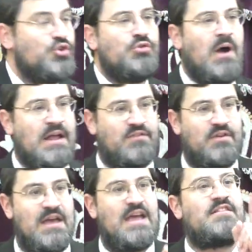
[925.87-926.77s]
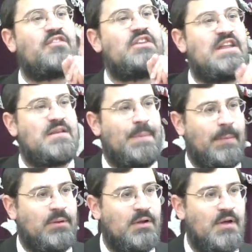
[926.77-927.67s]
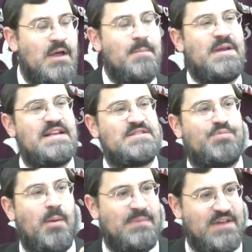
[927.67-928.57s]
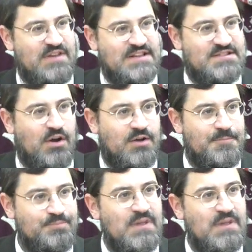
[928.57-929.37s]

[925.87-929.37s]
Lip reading: You're right, it doesn't need to bubble. But here's the problem, Lady Yitzchak.